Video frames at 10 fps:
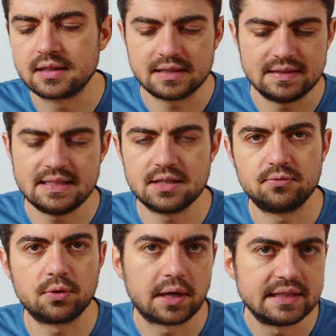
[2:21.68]
an idea of
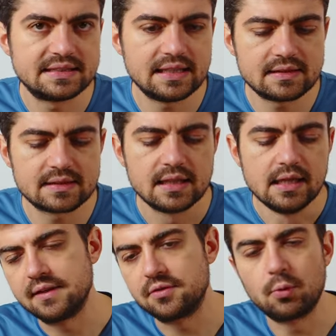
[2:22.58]
where I sit.
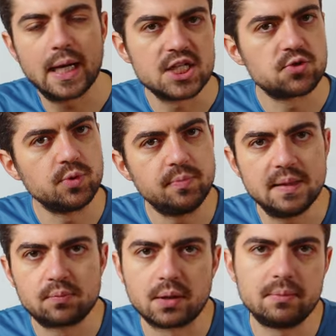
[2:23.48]
And the range would be
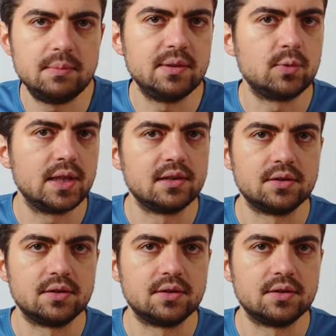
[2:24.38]
probably between,